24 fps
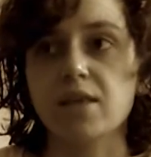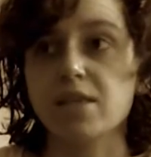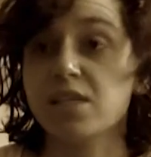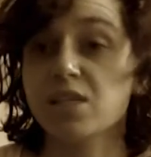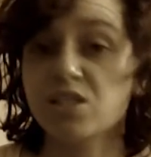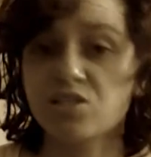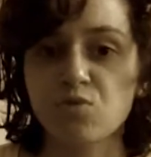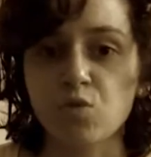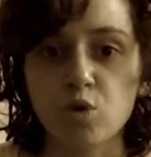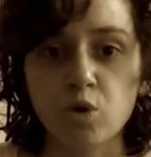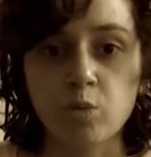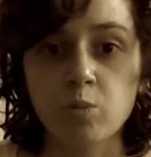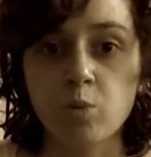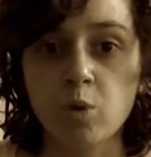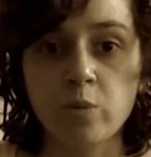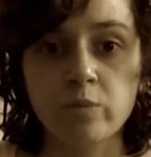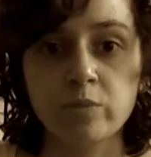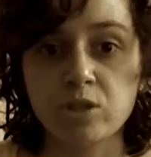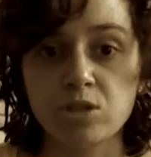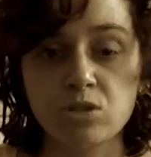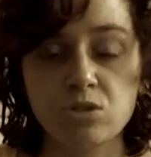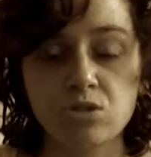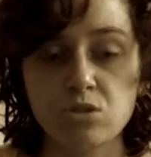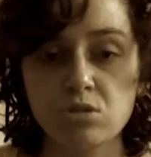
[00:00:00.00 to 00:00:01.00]
at least for a
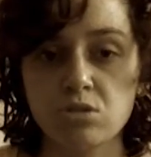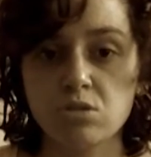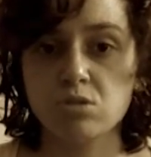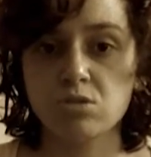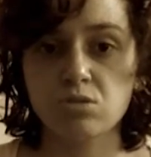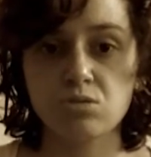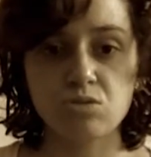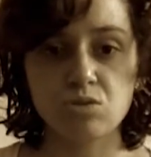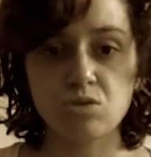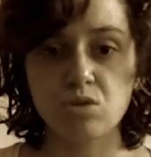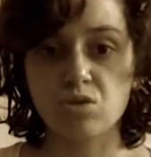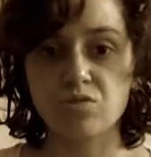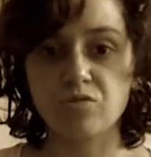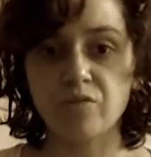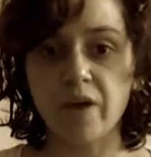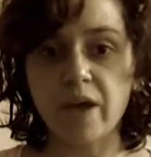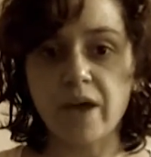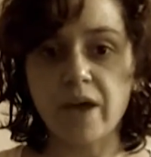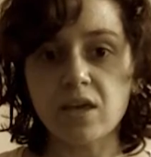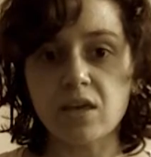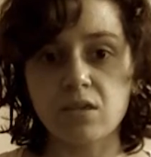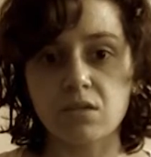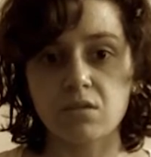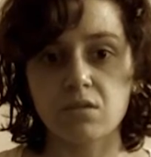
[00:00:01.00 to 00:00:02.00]
moment, you just lose your
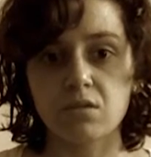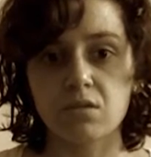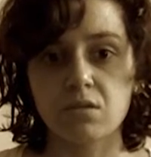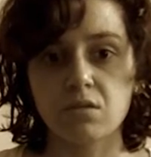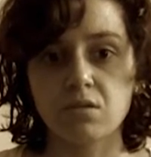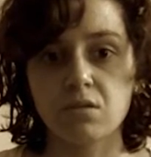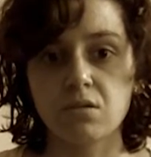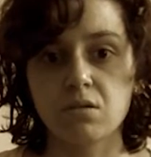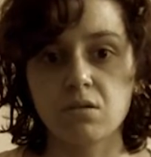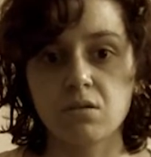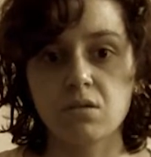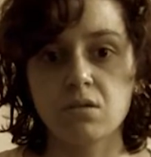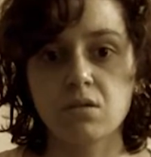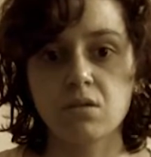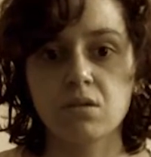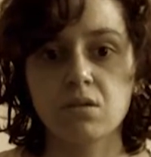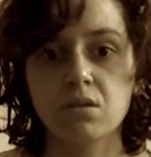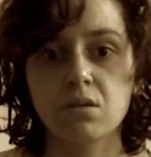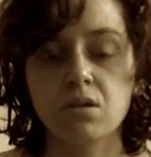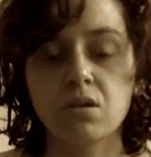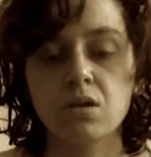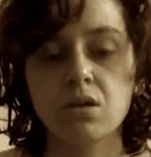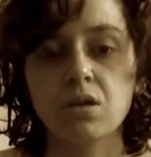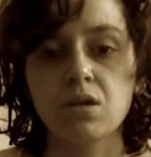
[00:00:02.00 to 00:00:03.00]
faith.
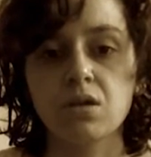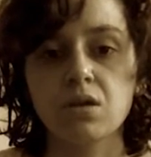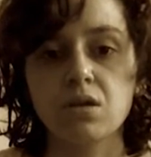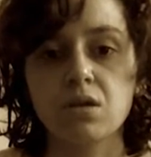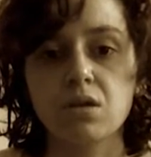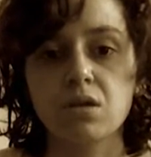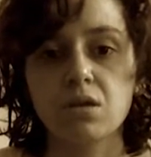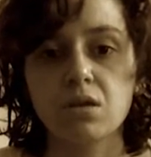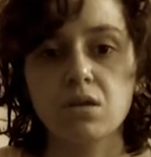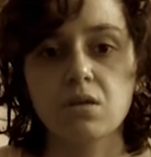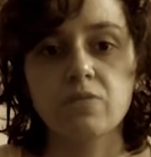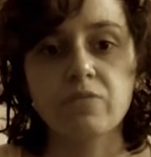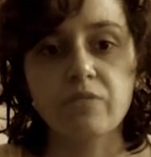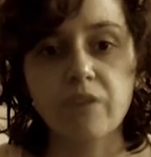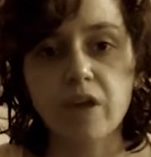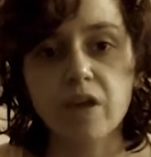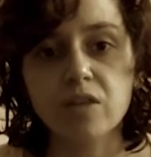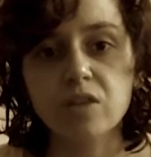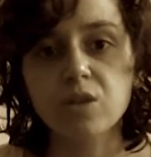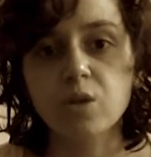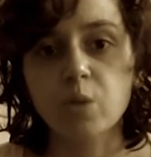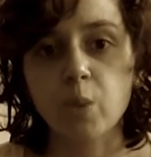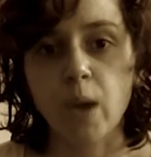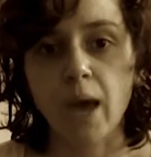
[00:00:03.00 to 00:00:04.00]

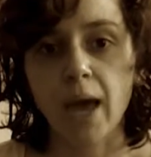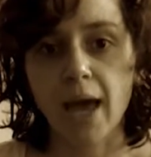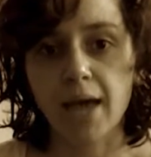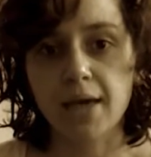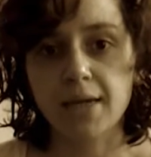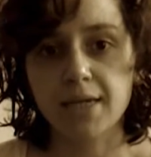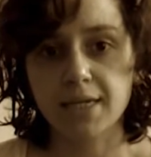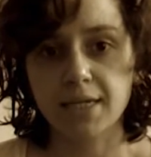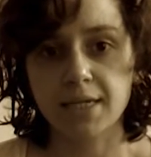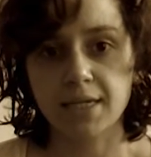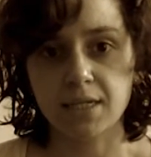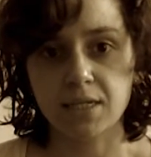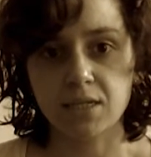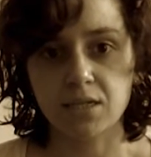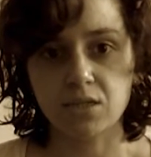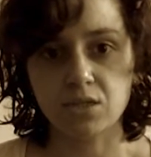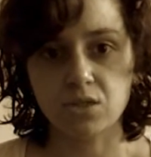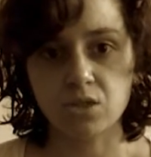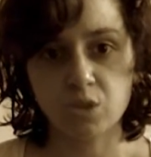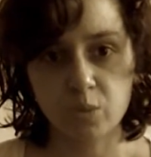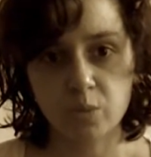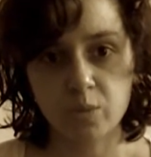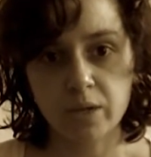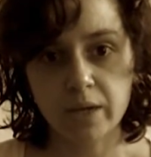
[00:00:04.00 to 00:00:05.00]
Faith you had in
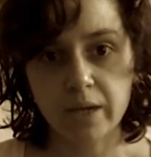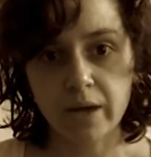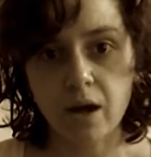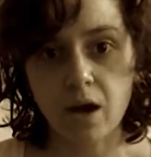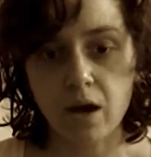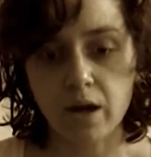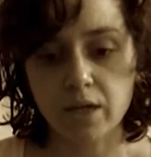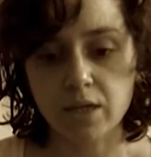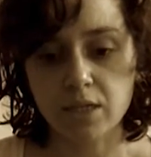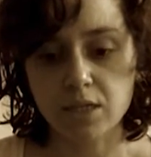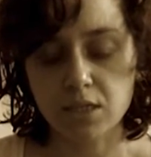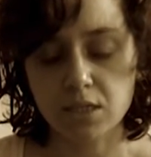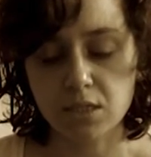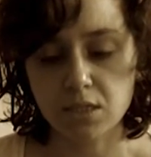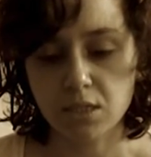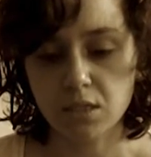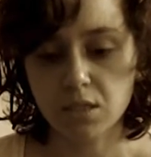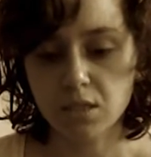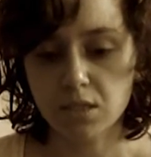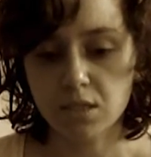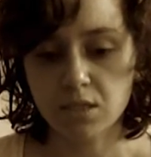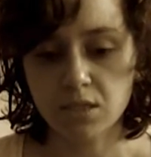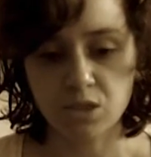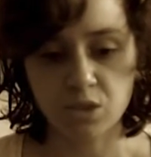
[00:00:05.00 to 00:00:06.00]
humankind,
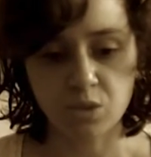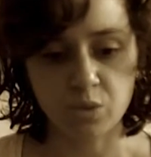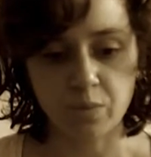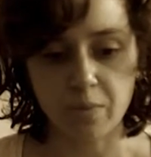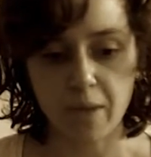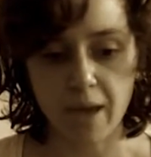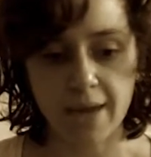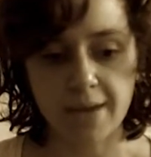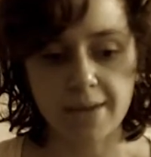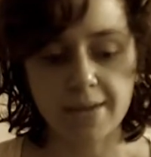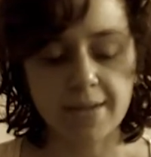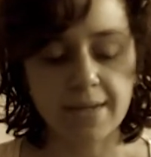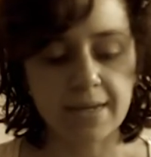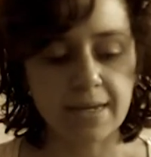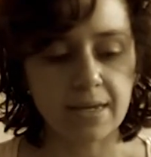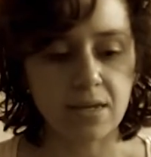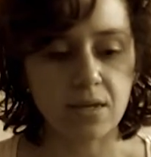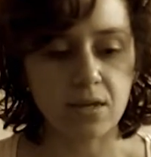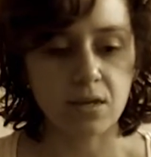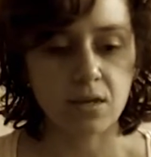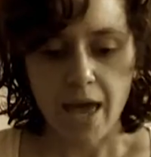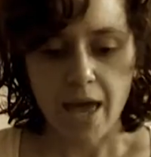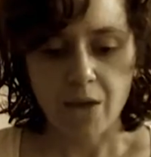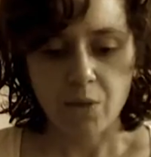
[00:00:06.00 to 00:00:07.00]
in
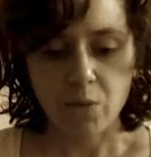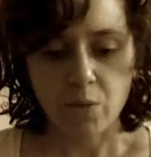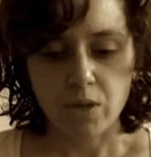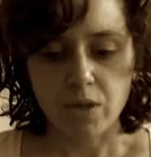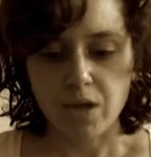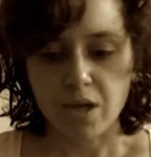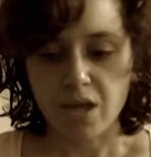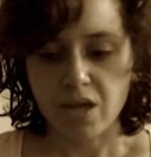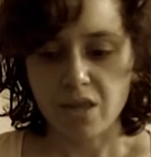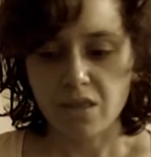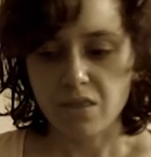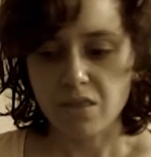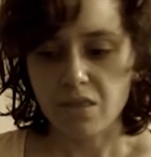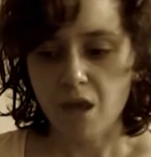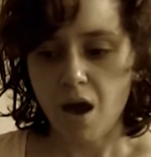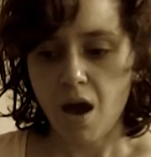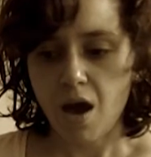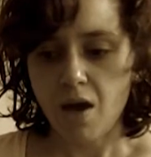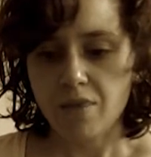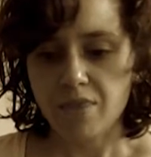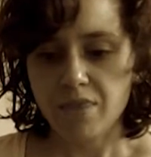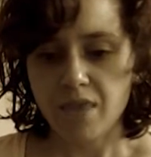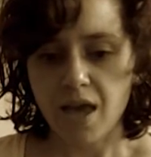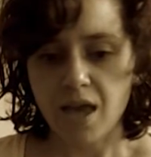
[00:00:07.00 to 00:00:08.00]
humanity. And when I
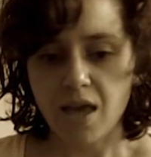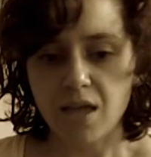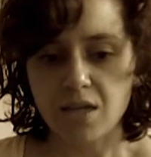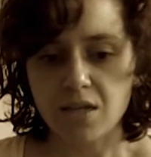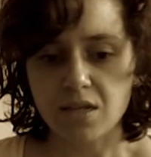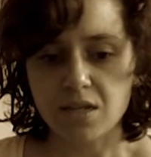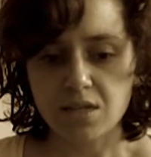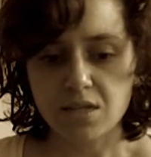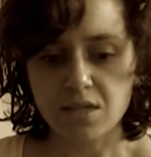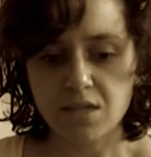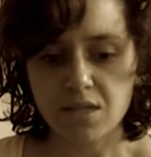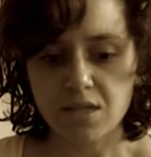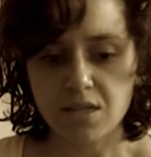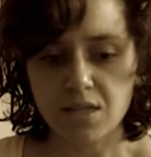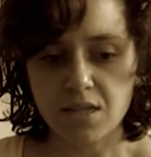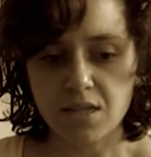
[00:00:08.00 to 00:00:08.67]
thought that